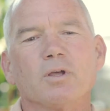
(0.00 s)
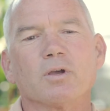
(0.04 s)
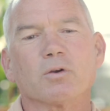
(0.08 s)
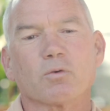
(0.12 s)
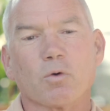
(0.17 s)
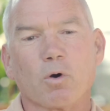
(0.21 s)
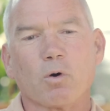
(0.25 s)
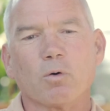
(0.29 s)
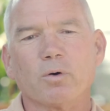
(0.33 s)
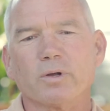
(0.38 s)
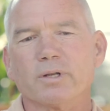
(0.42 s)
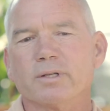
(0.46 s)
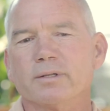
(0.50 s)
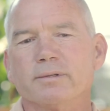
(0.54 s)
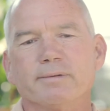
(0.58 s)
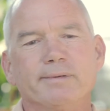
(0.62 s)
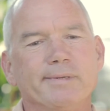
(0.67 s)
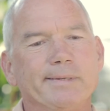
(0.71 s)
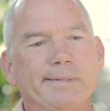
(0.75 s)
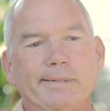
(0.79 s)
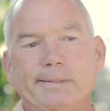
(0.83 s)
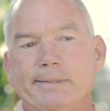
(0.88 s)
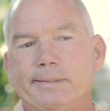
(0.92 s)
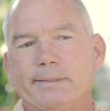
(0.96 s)
growing
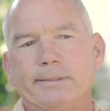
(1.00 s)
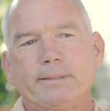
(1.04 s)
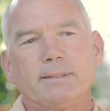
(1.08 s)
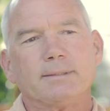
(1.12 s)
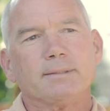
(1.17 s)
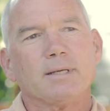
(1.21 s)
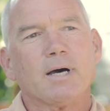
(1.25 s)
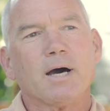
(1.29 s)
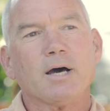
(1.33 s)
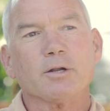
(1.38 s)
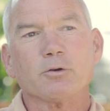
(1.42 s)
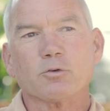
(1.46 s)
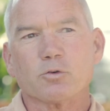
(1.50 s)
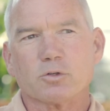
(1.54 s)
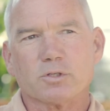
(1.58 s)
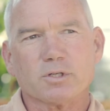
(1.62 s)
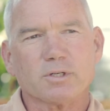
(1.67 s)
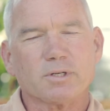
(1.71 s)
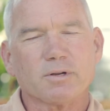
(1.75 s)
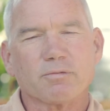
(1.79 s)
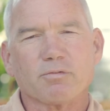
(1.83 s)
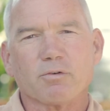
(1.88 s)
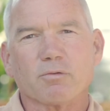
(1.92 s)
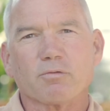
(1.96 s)
hundreds of
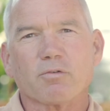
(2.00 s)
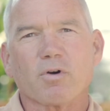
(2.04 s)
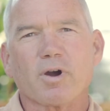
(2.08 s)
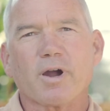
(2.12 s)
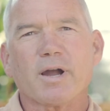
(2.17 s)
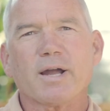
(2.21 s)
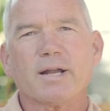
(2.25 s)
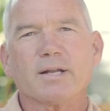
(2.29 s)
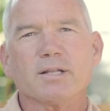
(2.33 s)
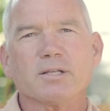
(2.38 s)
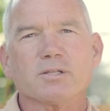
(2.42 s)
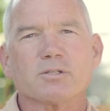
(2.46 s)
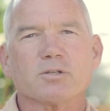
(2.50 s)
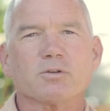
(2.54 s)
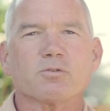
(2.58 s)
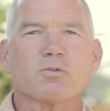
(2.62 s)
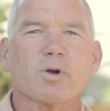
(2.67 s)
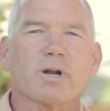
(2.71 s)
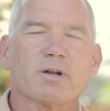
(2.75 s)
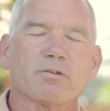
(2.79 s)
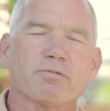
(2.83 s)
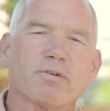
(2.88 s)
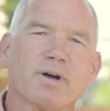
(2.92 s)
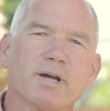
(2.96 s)
different varieties to
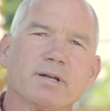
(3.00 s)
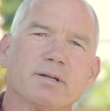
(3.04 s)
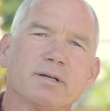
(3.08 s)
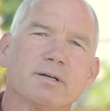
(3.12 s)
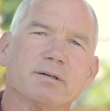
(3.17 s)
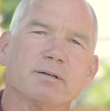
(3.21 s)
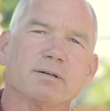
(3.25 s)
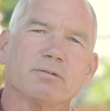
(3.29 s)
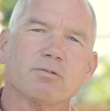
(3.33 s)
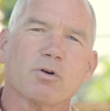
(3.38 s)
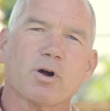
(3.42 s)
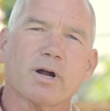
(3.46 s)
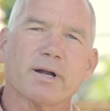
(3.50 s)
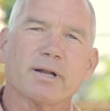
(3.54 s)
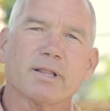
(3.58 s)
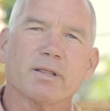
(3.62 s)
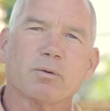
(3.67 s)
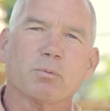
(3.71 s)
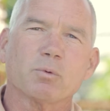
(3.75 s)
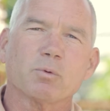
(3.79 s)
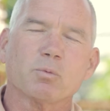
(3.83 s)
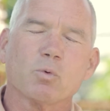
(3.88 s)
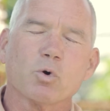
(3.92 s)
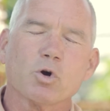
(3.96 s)
try to find a, a variety that
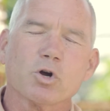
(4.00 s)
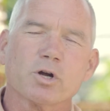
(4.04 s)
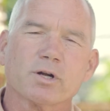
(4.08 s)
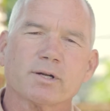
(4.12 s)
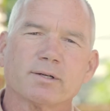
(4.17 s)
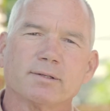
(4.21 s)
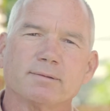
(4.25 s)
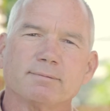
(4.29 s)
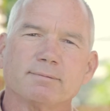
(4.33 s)
would work.